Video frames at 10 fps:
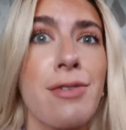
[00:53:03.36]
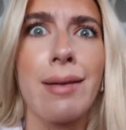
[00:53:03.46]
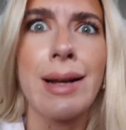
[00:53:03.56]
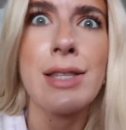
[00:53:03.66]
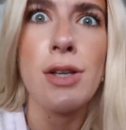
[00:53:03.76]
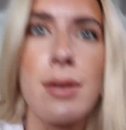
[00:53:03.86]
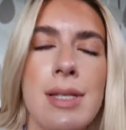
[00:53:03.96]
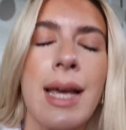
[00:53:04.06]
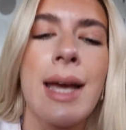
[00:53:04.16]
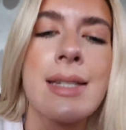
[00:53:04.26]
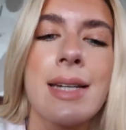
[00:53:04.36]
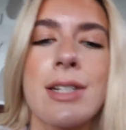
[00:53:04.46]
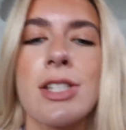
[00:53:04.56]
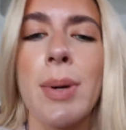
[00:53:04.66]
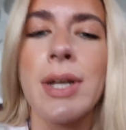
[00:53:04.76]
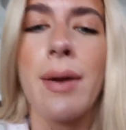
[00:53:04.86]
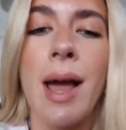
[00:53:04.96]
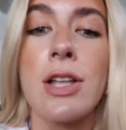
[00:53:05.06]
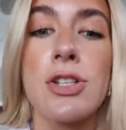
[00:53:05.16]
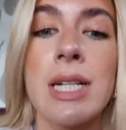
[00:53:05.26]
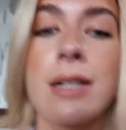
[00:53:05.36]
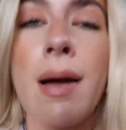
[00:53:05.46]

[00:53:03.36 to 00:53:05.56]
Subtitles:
very intoxicated, so I don't actually